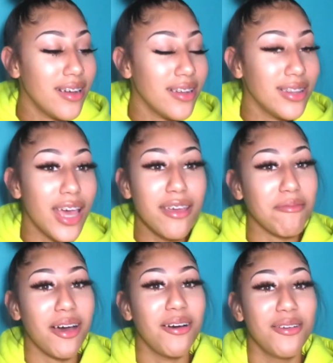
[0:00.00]
let him
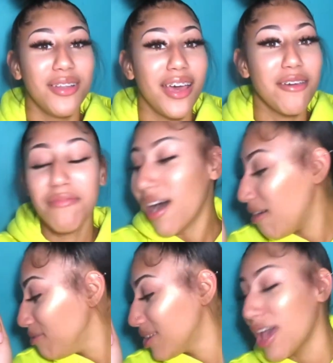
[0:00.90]
out let him
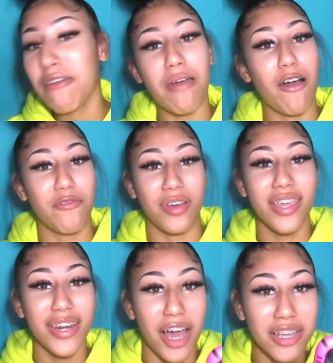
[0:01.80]
out let him out for he
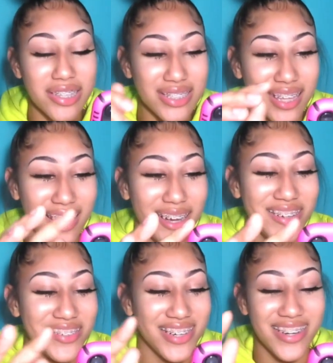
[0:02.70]
knocked his thing
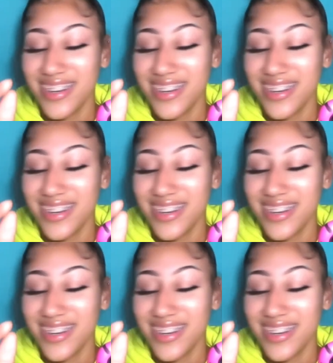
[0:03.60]
over